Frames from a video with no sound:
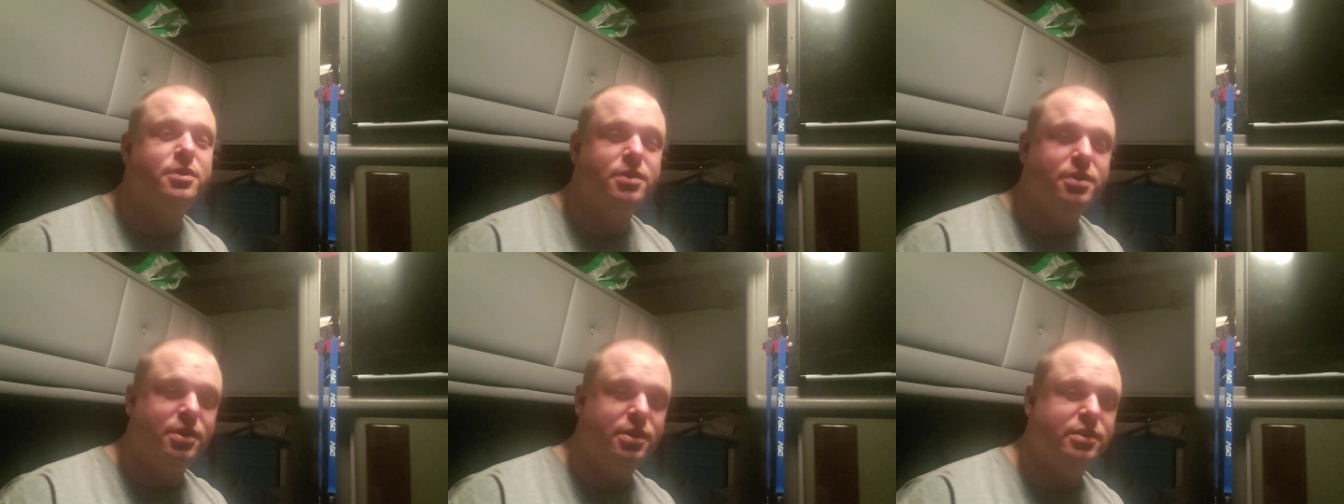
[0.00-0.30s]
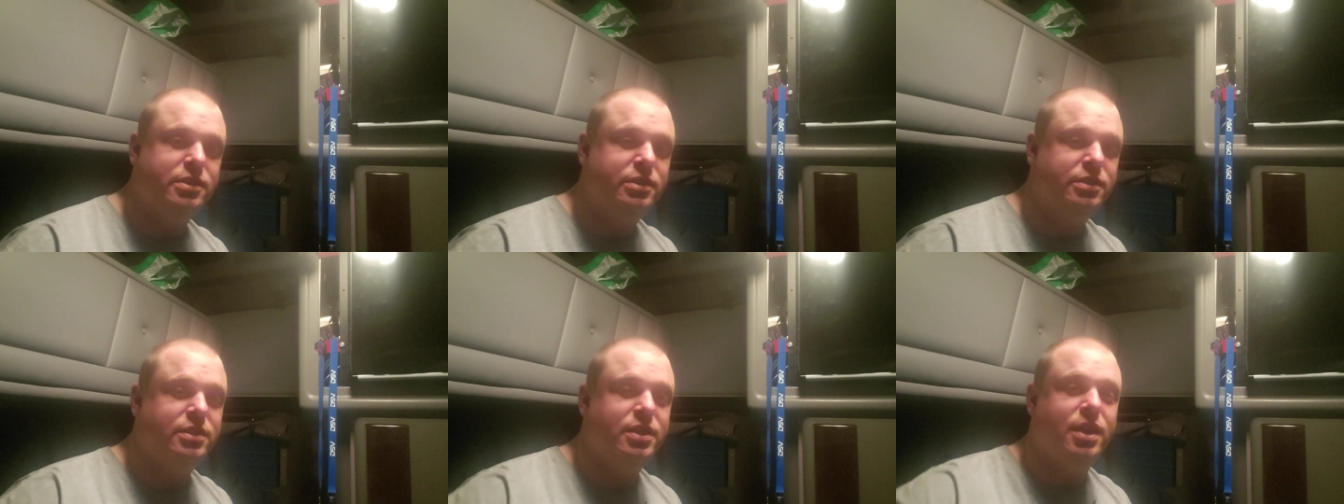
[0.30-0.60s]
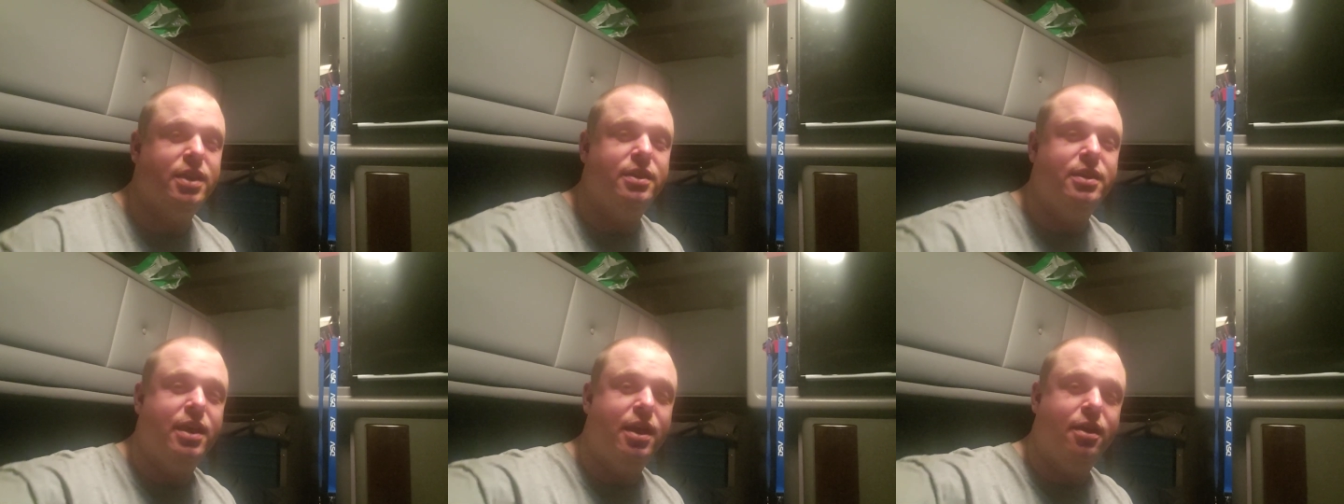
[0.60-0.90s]
greasy
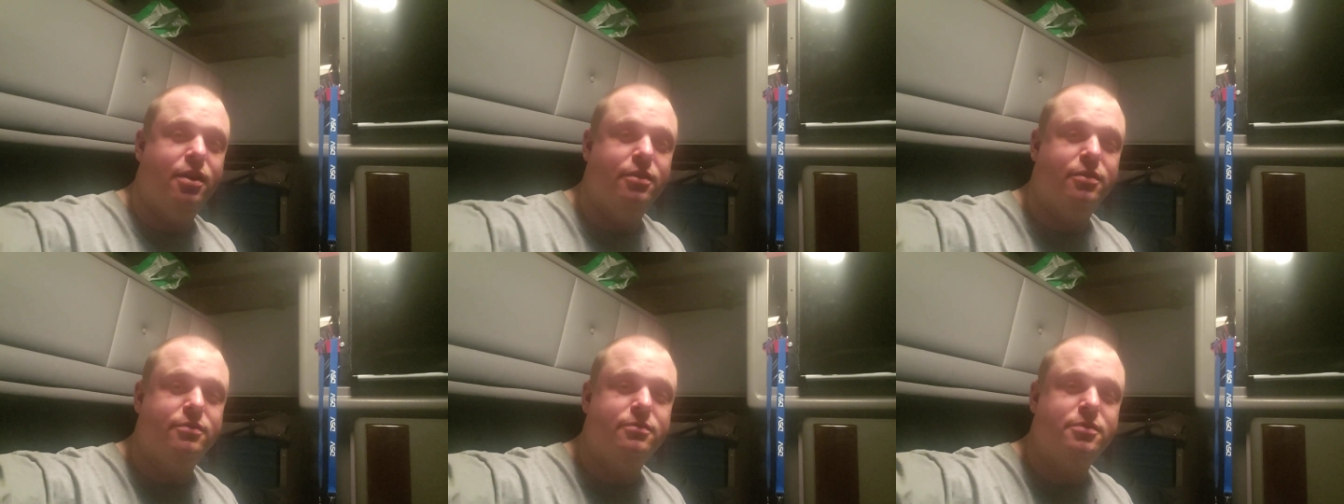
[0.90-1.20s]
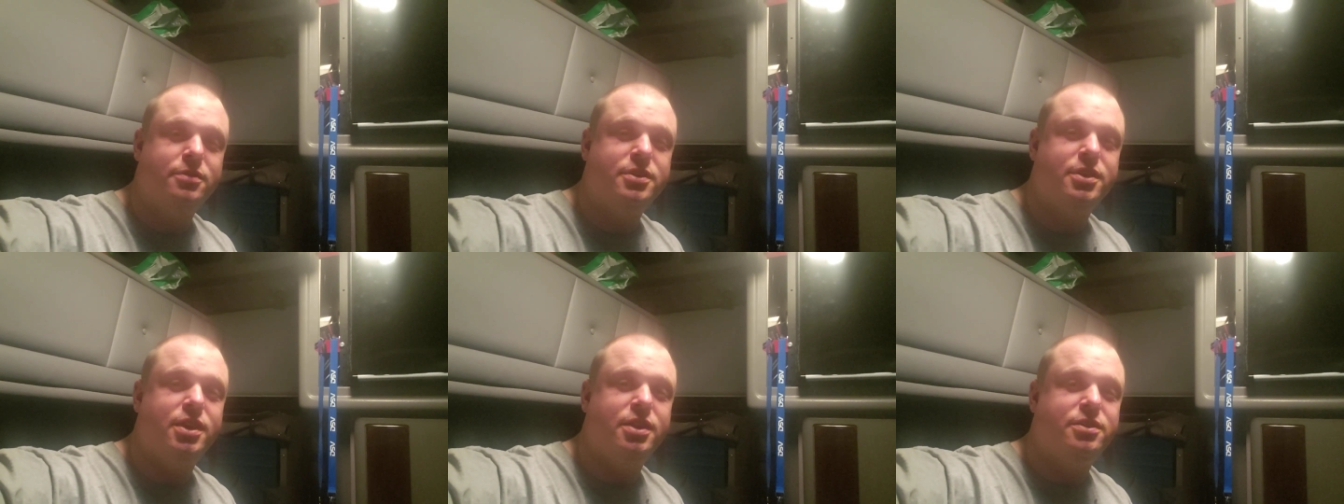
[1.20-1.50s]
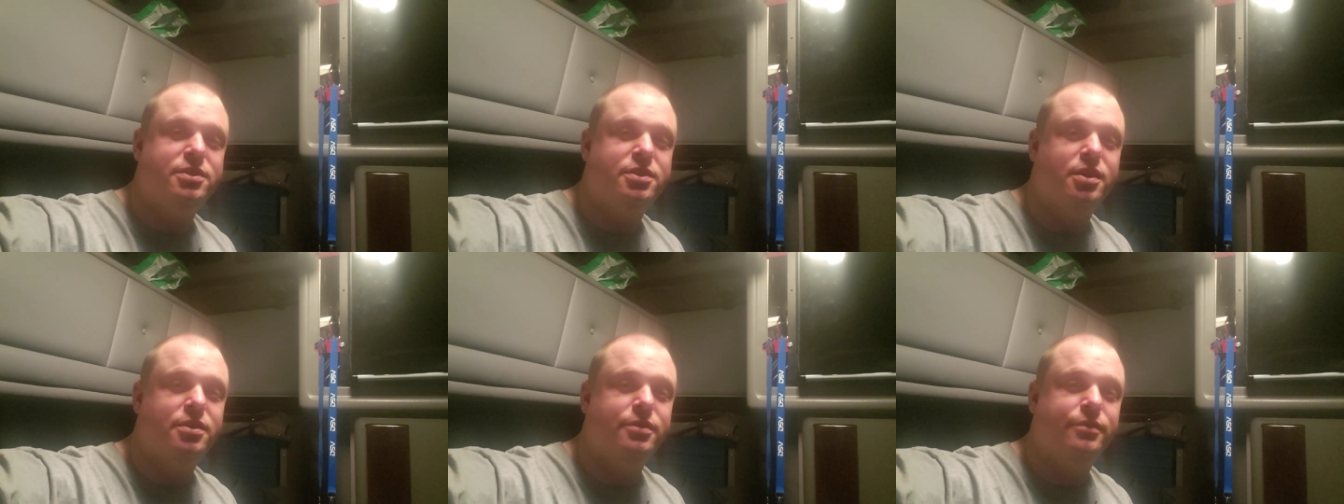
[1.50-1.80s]
side down. We'll
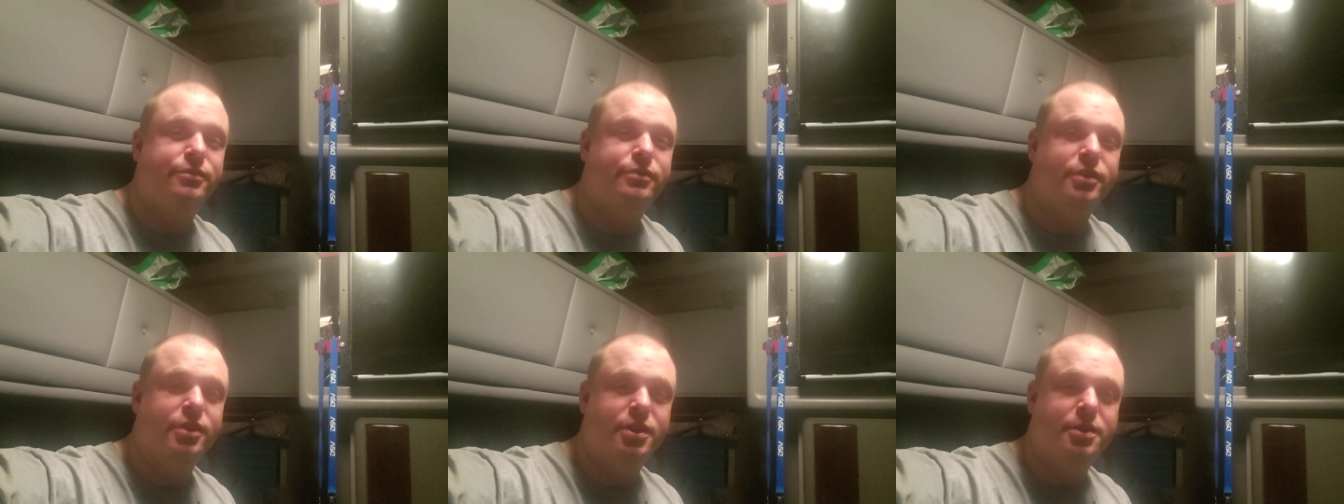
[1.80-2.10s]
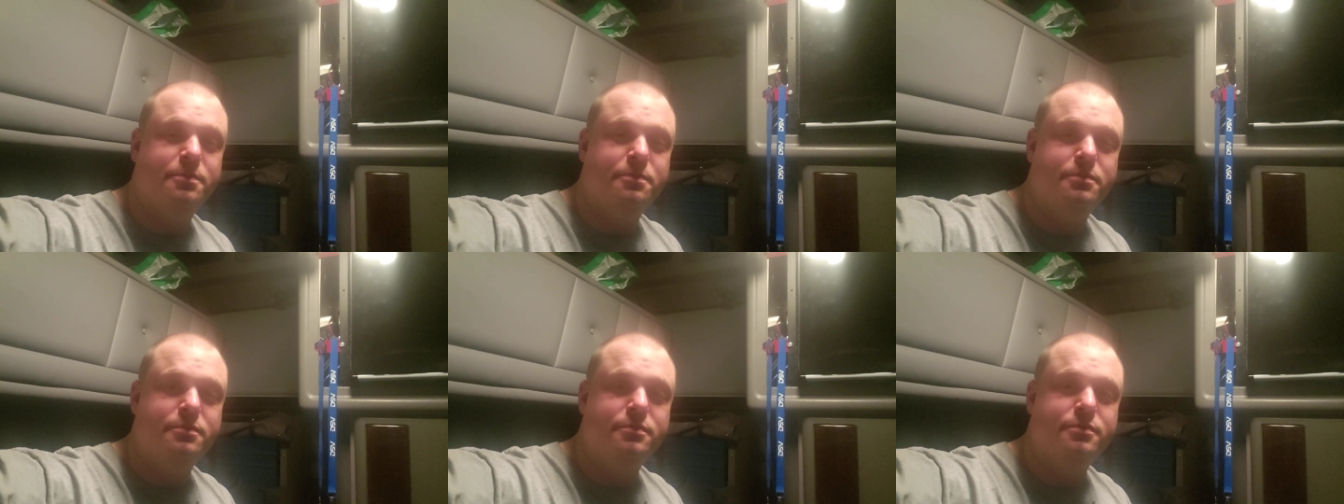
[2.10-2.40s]
catch you on the flip.